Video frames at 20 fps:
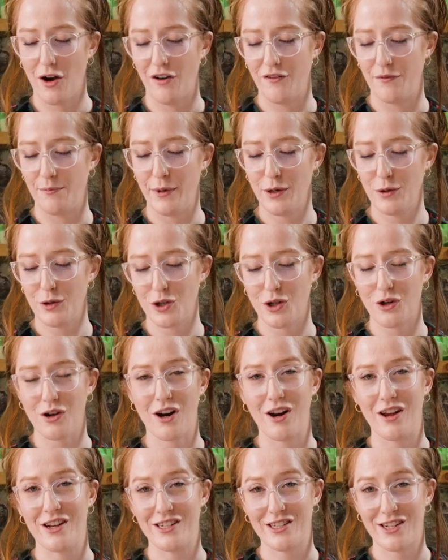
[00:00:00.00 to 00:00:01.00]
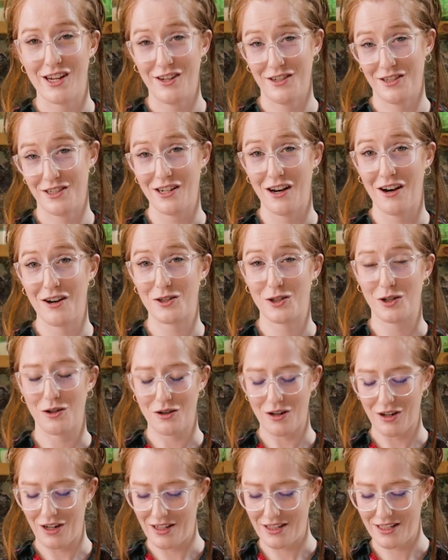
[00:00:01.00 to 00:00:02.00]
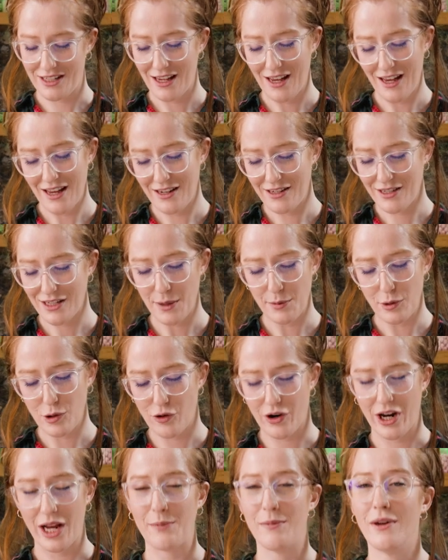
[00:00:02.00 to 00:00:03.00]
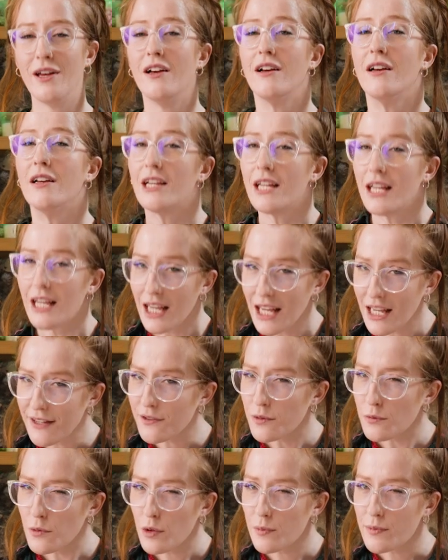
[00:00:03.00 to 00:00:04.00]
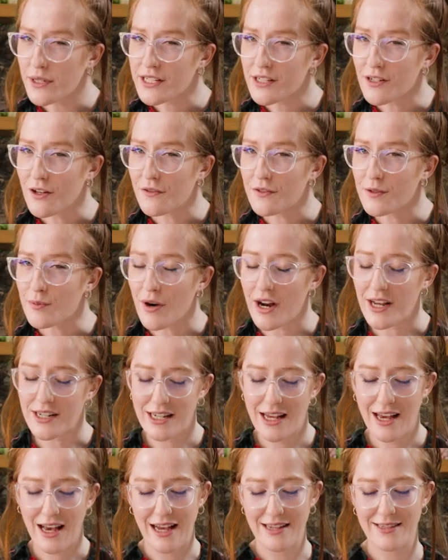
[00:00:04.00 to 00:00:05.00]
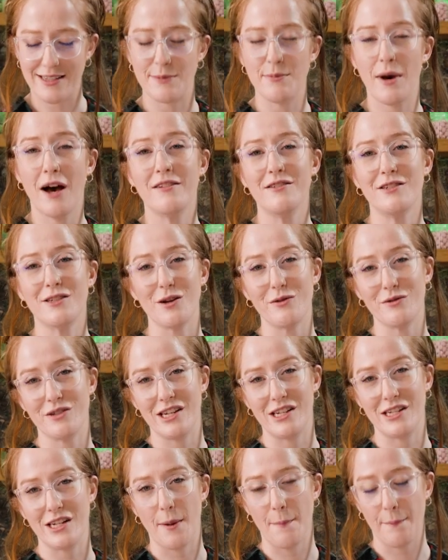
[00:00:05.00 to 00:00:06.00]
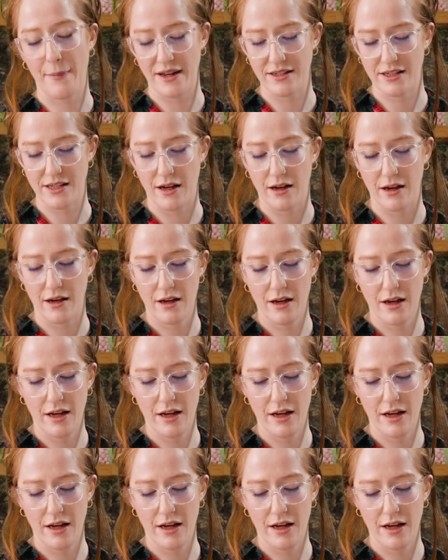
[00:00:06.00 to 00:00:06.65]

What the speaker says: of milk chocolate, dark chocolate, double cream, even more Biscoff spread, and some unsalted butter.